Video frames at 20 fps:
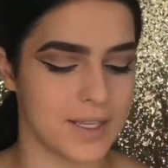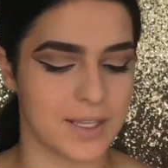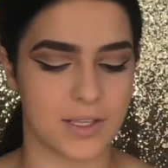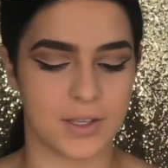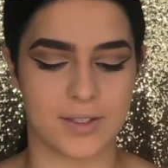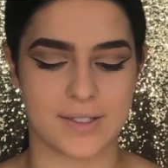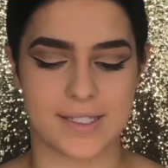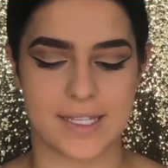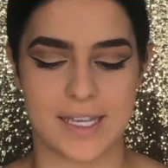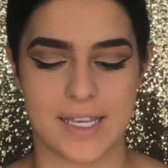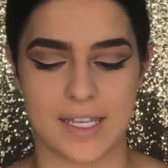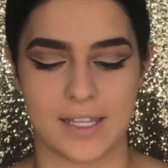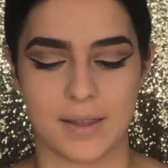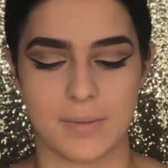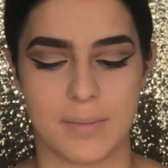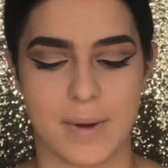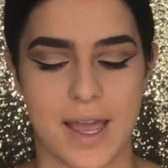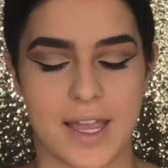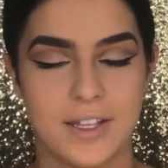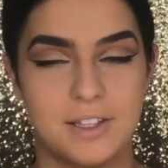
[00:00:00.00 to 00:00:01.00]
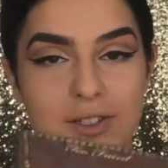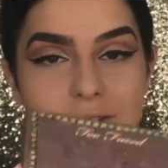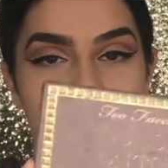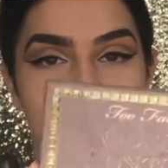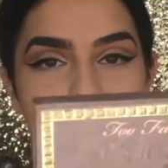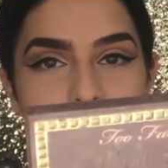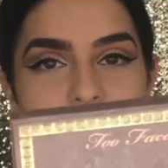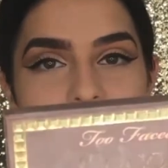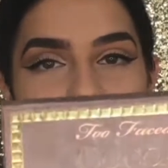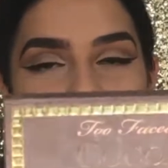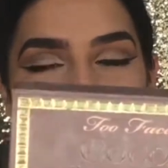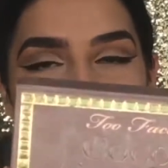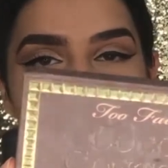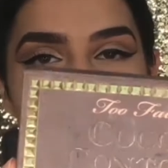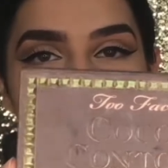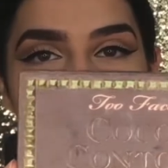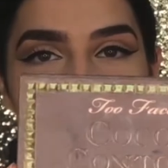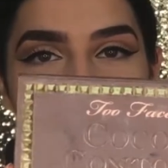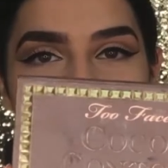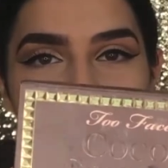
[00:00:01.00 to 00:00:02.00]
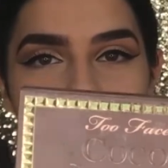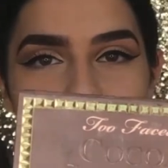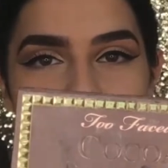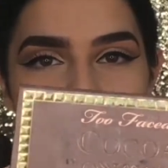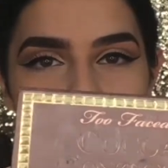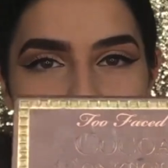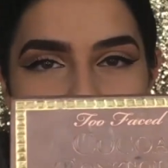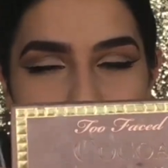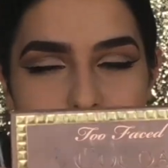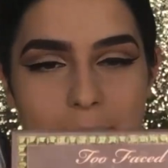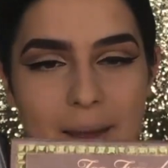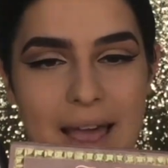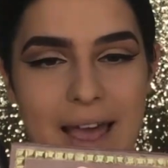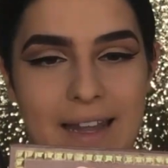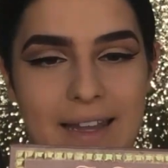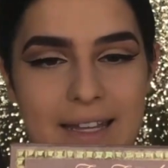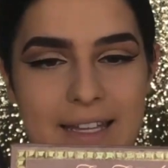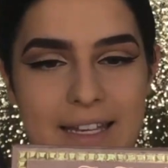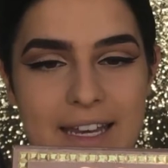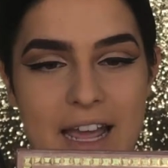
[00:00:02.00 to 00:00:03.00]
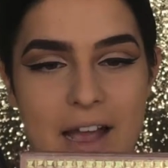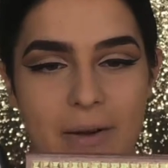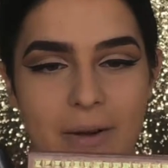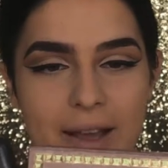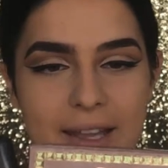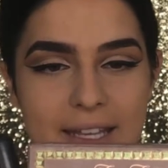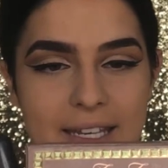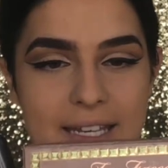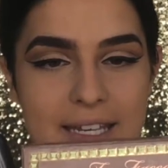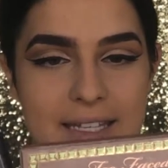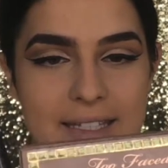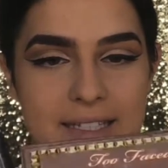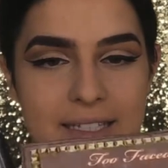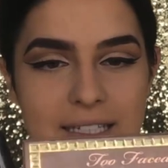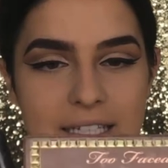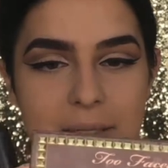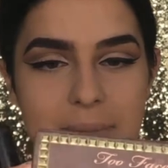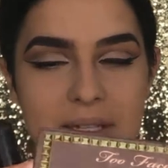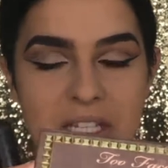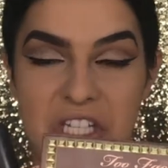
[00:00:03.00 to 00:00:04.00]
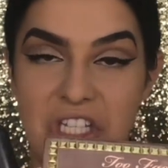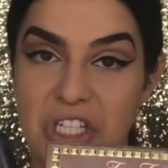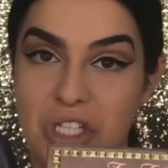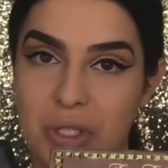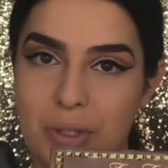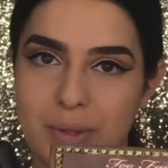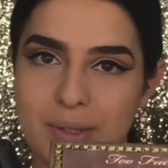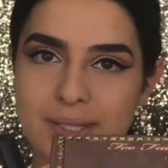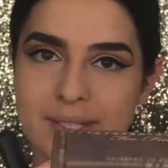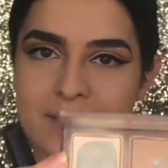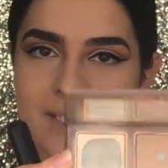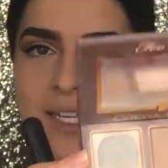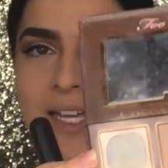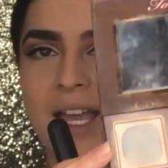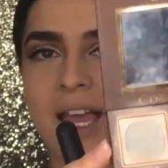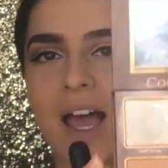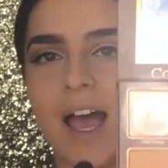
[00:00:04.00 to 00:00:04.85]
to be using my Too Faced Cocoa Contour Palette. Now, it is a little bit used.